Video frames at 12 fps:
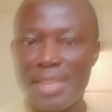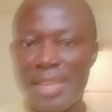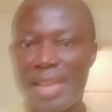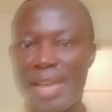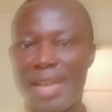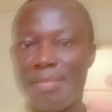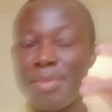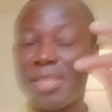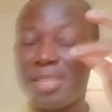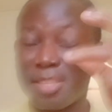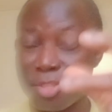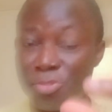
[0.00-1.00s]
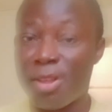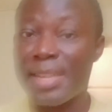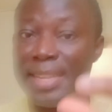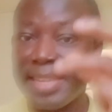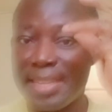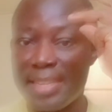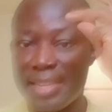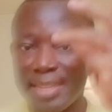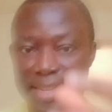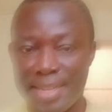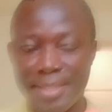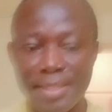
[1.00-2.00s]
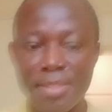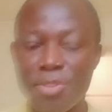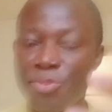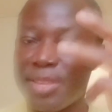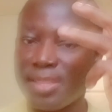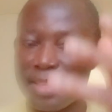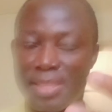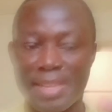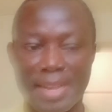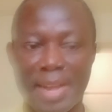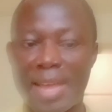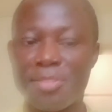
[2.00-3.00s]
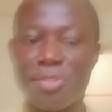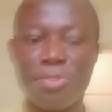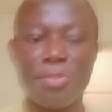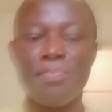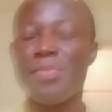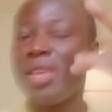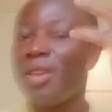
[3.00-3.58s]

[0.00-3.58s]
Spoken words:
the struggling learner who is in the classroom.